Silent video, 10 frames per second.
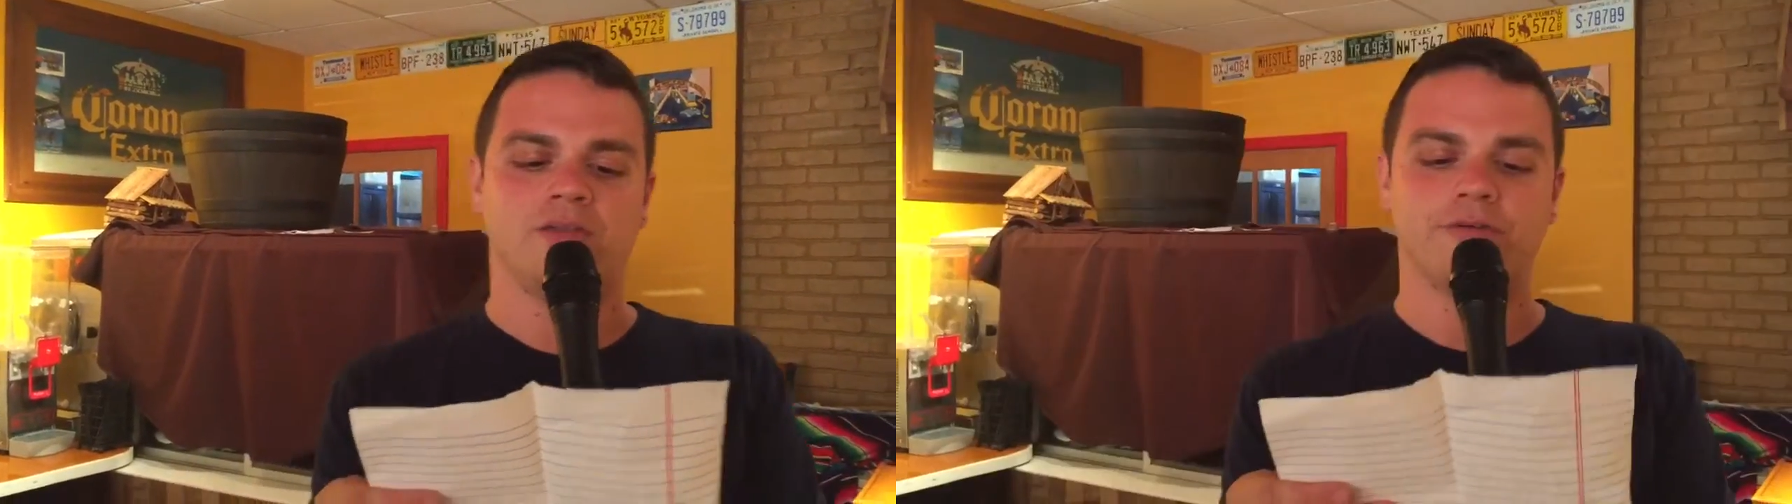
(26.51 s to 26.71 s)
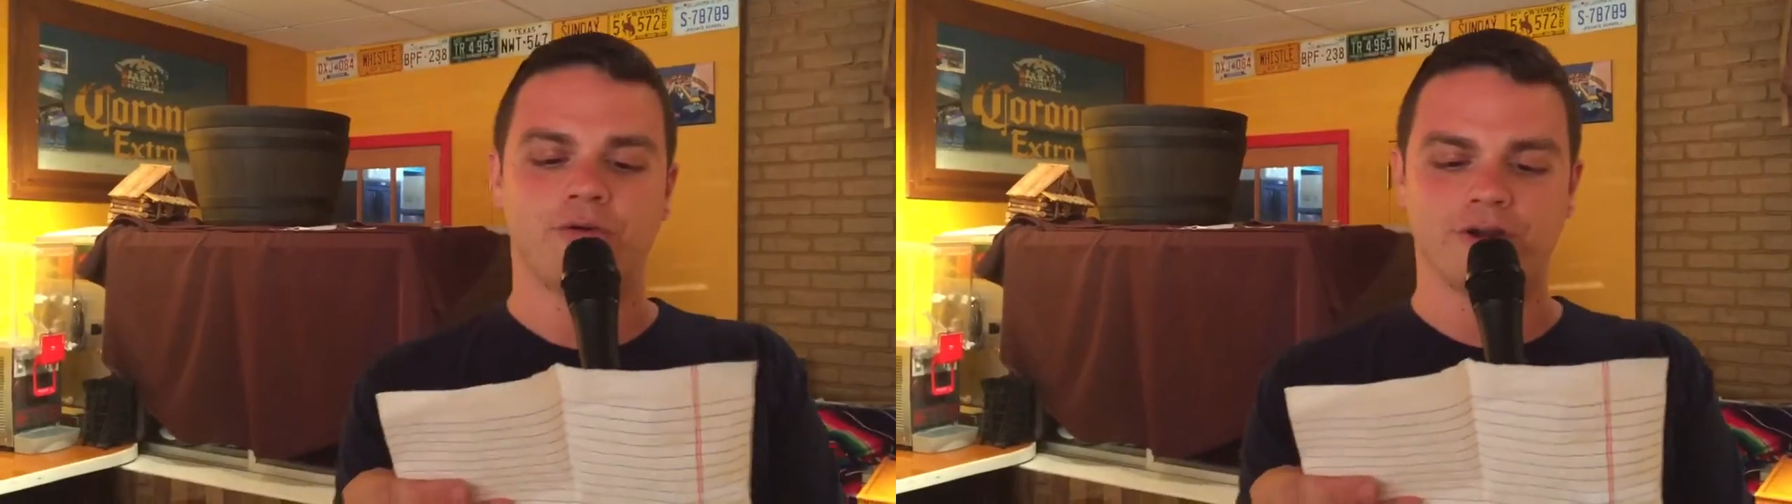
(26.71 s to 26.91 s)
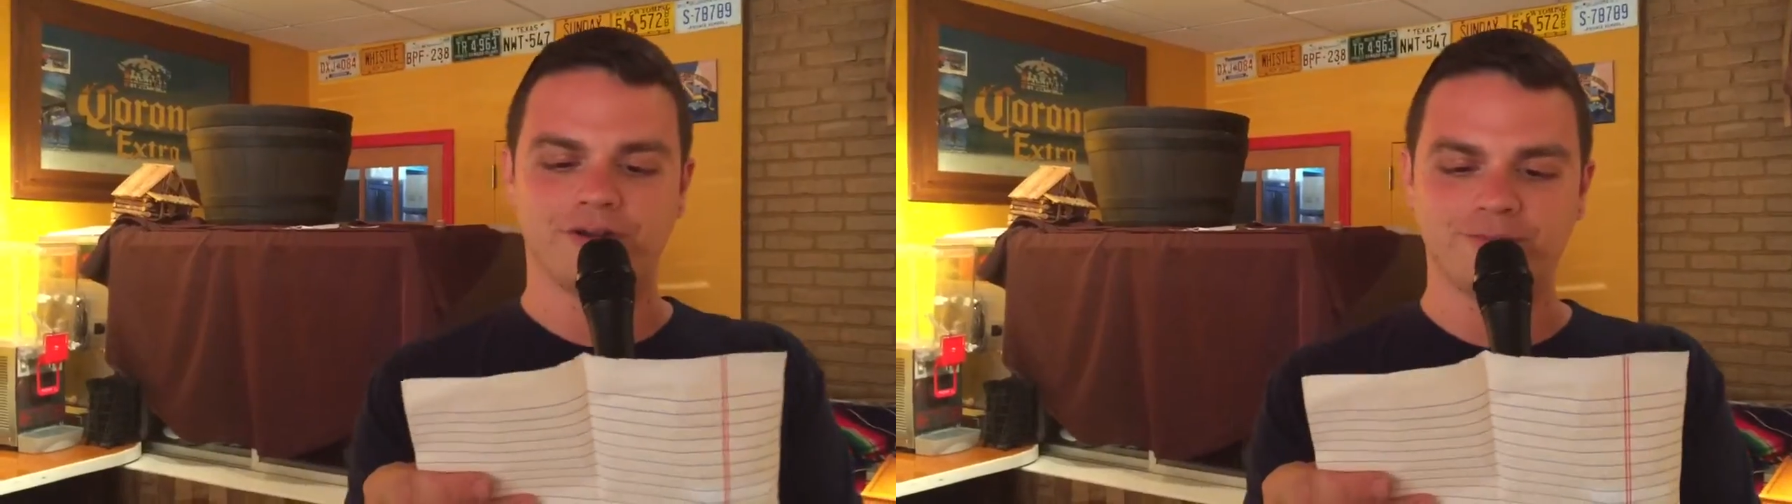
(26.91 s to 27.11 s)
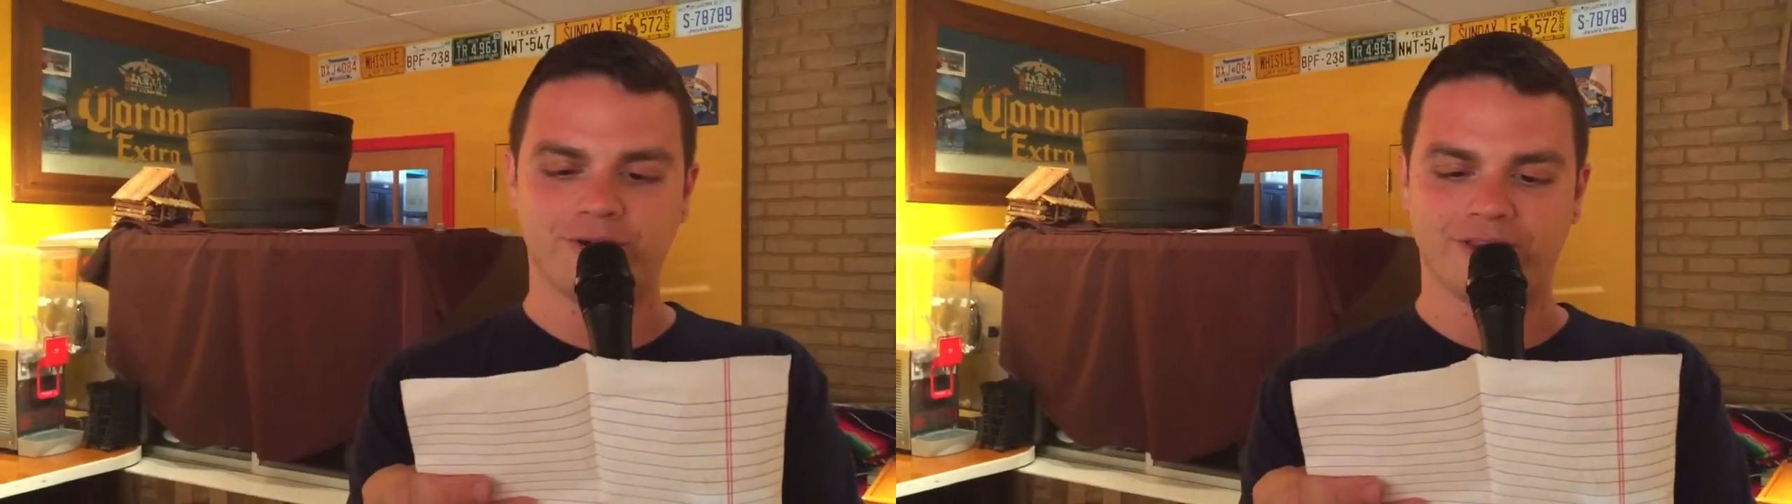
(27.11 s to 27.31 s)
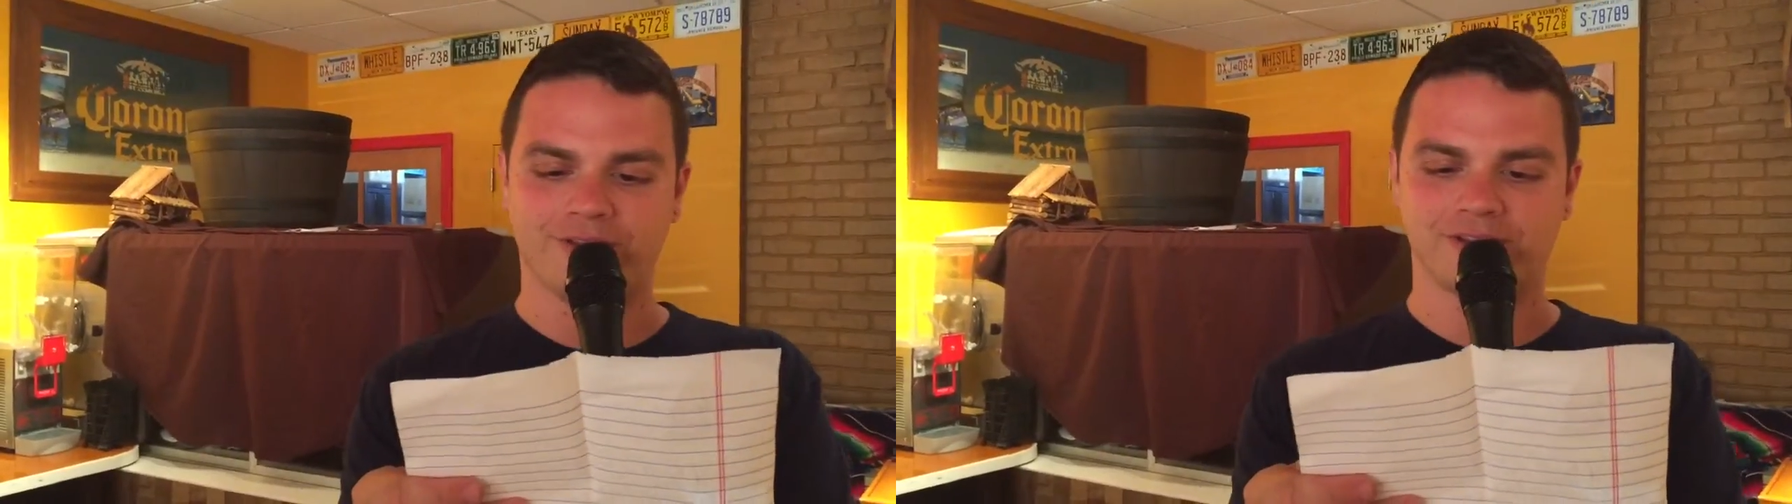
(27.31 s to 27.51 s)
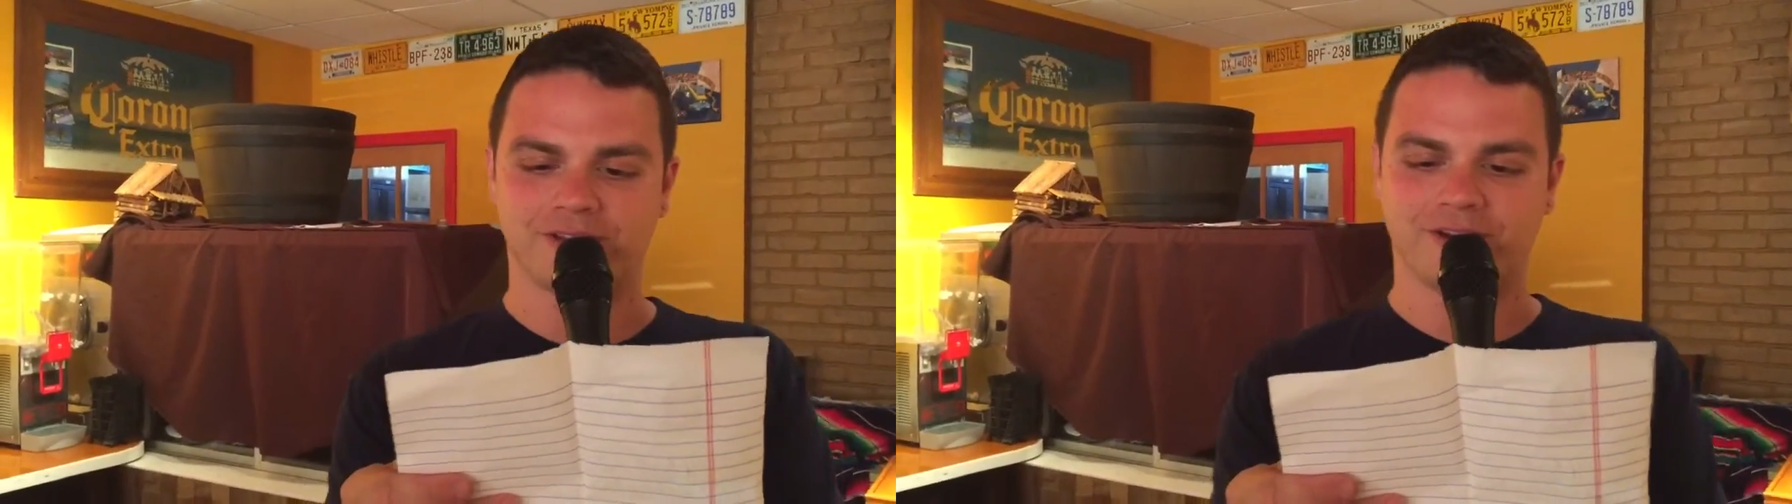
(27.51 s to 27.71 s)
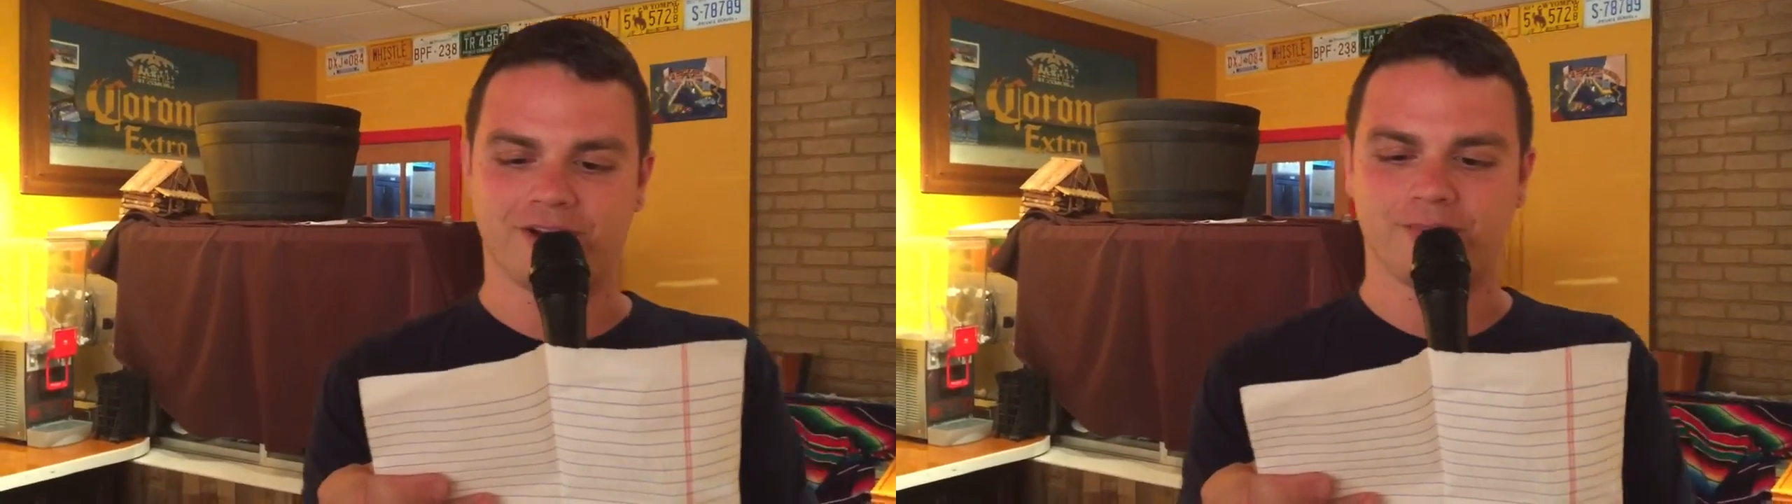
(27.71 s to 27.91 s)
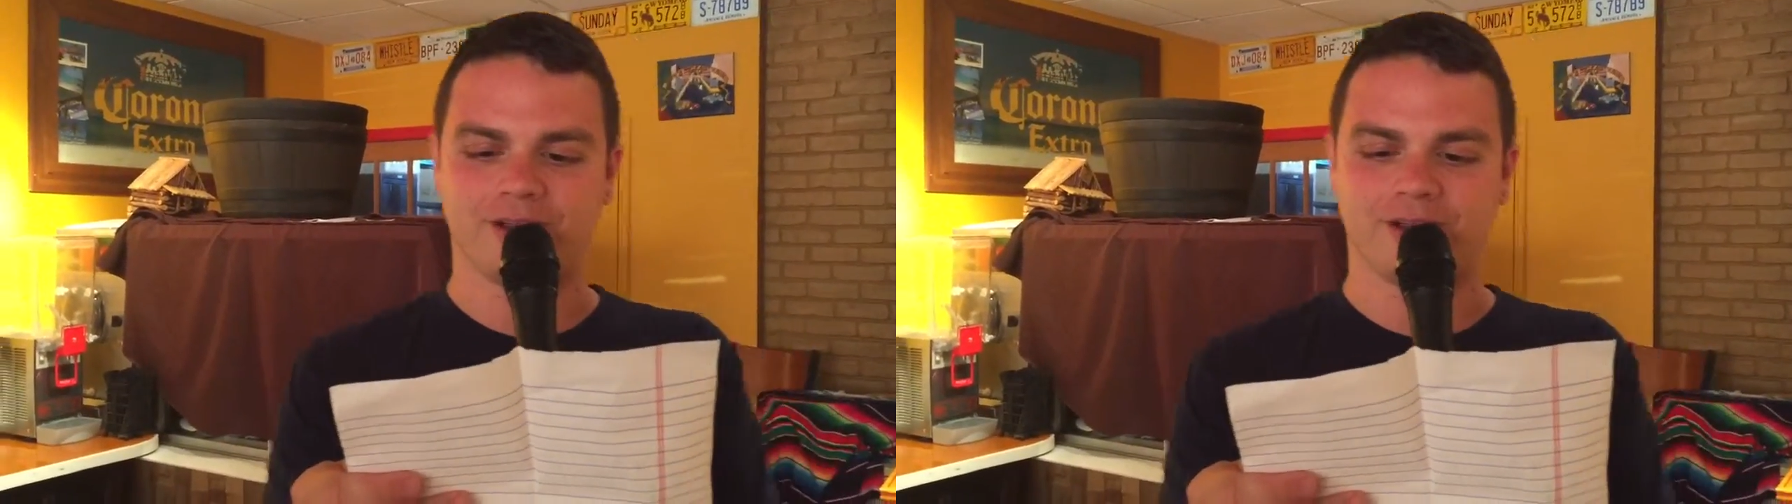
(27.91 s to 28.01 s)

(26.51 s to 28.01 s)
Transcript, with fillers: The four Green brothers, Leonardo,